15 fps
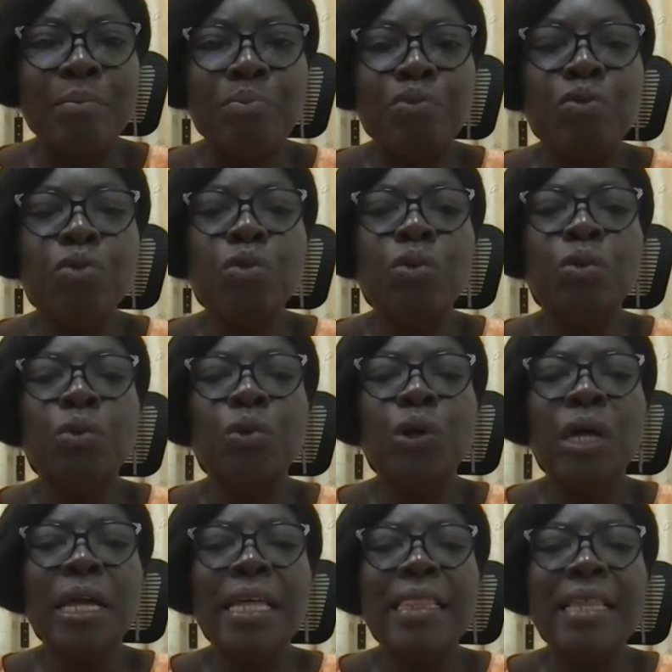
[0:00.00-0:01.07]
pool,
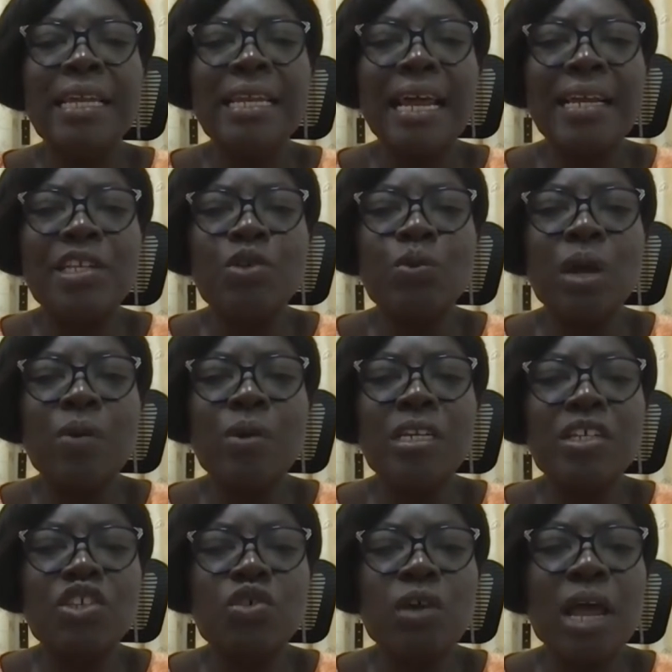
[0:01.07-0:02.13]
then that is where we
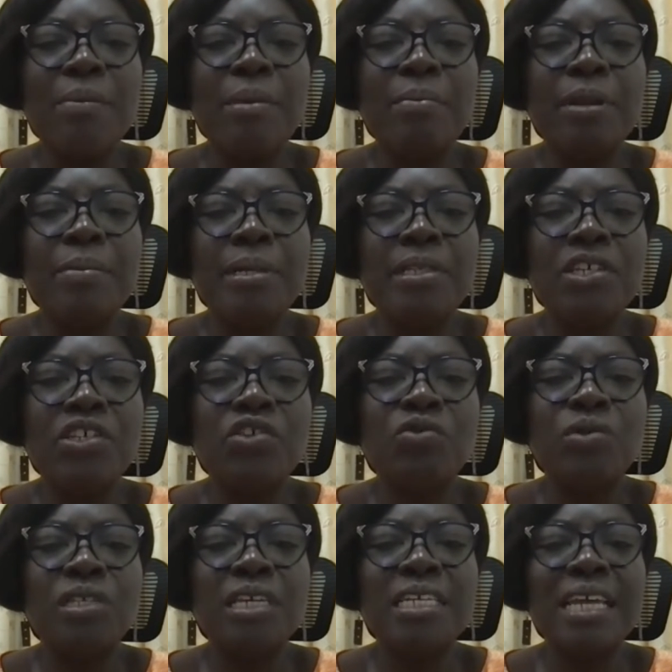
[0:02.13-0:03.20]
describe
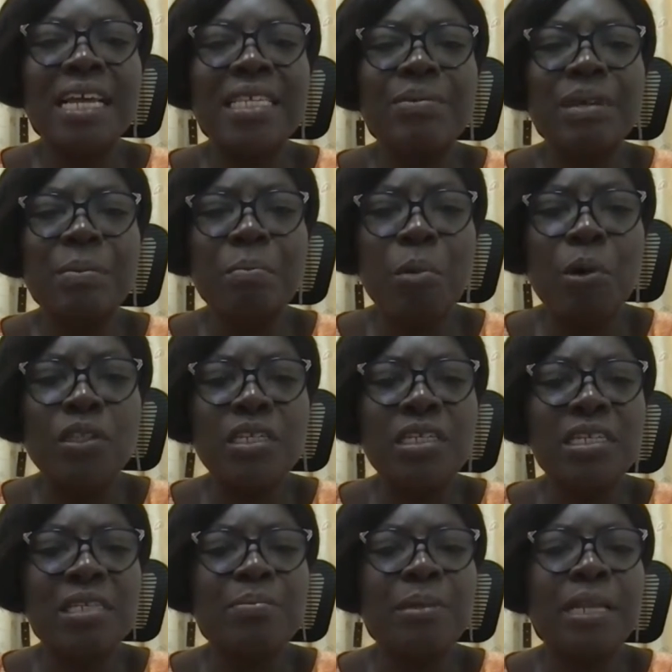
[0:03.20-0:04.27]
implementation research as being
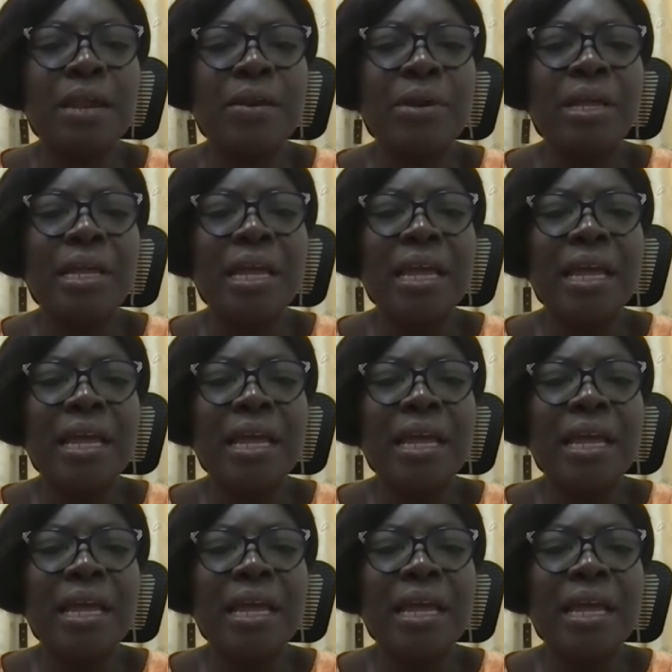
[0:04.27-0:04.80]
multidisciplinary,